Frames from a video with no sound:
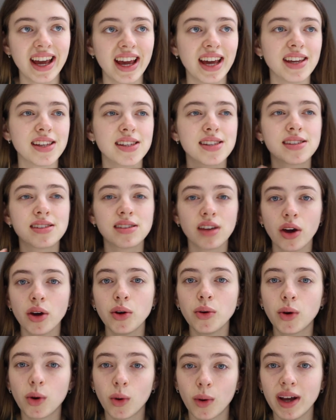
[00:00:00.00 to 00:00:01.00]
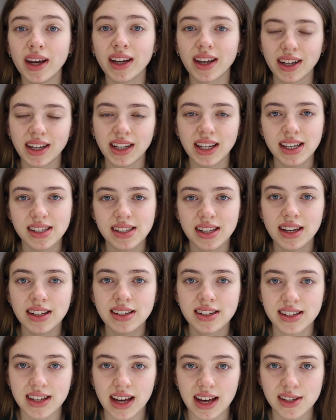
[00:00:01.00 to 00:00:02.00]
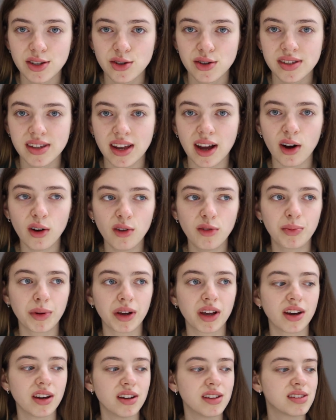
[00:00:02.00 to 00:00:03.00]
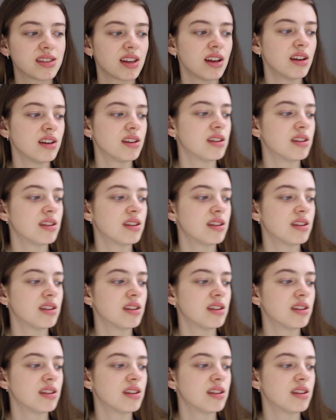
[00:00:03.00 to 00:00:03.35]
it's so quick and easy to test yourself because